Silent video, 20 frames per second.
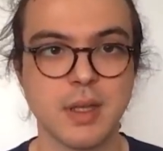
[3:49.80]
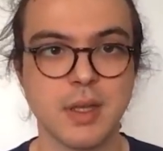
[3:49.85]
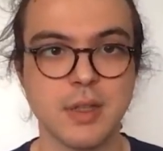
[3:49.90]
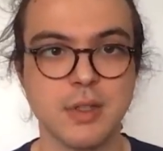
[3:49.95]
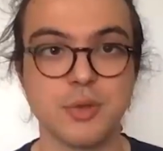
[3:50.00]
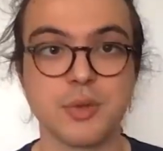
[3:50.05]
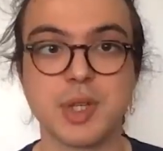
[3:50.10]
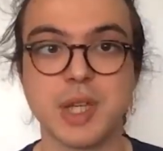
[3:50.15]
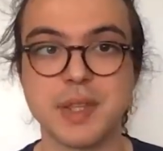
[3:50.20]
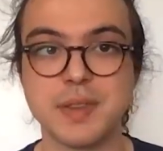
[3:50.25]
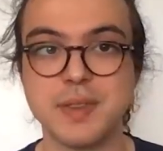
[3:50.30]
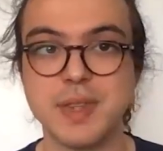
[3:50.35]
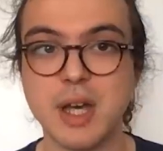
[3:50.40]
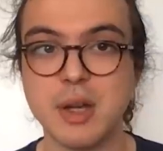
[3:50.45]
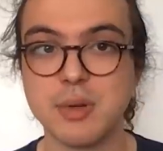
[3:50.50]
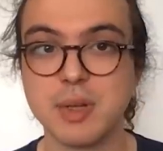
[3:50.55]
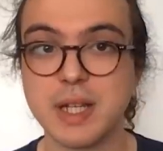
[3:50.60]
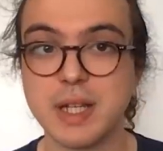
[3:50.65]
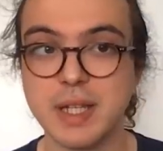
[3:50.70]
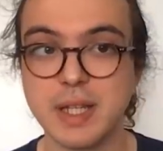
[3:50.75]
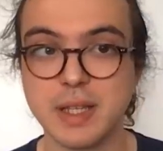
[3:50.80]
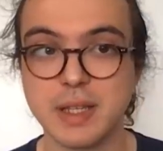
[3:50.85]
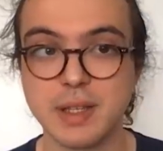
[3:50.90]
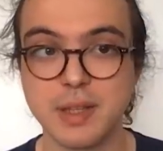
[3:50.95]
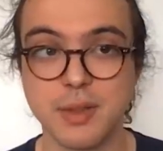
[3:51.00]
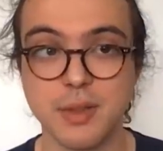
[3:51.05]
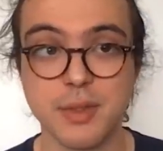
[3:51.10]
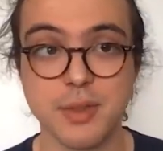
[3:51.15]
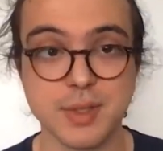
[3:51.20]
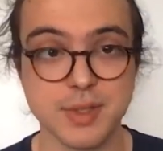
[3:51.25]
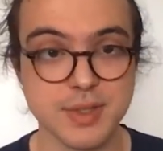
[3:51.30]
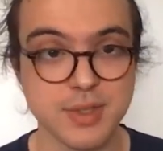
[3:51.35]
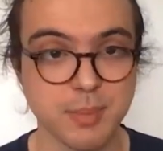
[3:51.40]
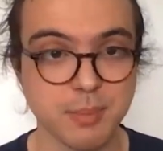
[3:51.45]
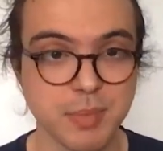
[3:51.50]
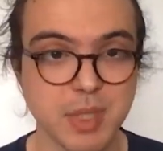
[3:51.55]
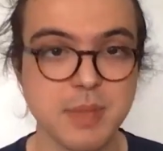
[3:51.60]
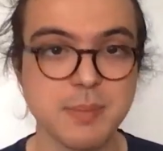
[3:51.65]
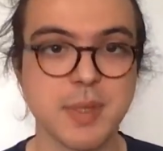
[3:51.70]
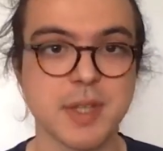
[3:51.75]
You can now click the
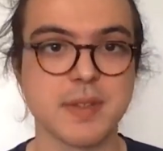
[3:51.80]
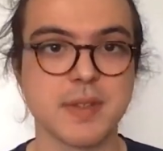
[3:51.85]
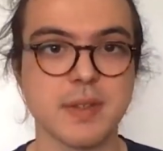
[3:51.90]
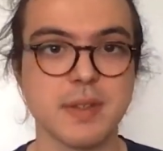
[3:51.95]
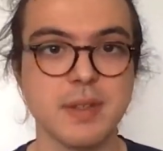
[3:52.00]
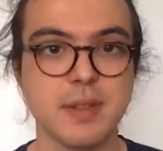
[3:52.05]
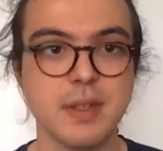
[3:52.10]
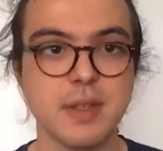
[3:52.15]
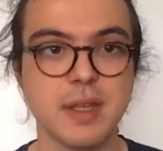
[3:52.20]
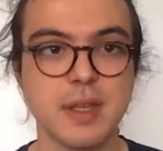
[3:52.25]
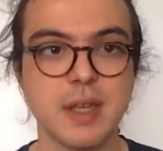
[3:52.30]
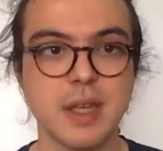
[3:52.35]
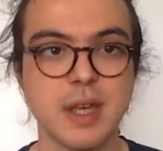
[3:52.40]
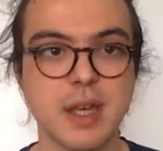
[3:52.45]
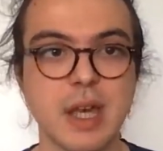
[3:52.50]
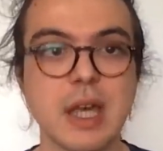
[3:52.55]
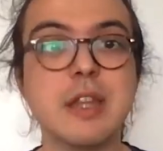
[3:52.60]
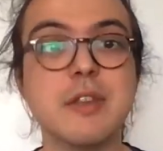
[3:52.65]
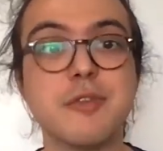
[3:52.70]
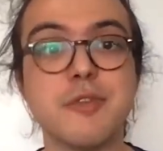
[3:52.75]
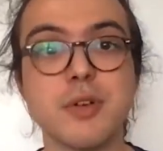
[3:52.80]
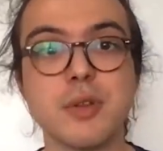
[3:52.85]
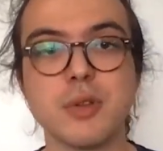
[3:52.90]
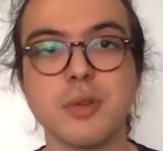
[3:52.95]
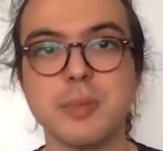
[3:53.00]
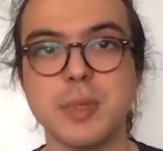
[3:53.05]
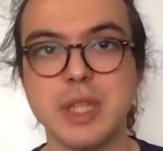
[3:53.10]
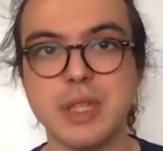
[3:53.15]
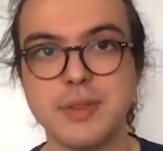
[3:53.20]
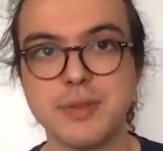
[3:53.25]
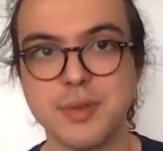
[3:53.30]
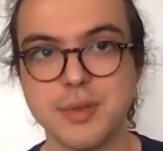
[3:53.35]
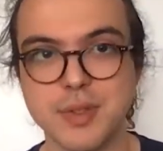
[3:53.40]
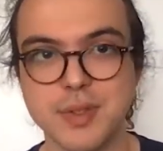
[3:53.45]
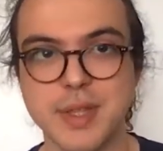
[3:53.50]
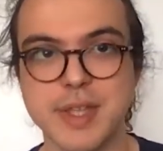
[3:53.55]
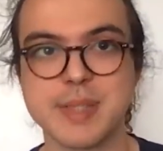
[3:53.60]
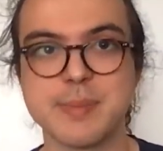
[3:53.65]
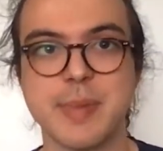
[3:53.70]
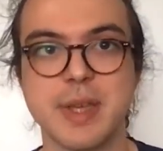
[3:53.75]
Submit button and follow me to the
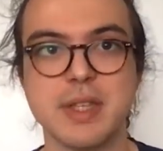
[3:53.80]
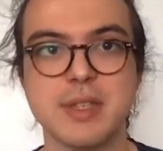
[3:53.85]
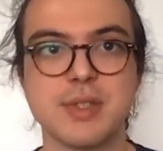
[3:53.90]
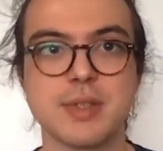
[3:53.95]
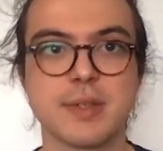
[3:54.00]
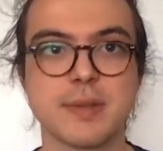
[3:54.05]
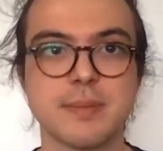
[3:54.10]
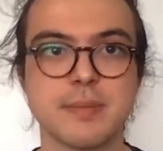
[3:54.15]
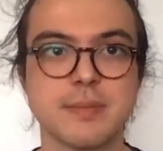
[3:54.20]
next page.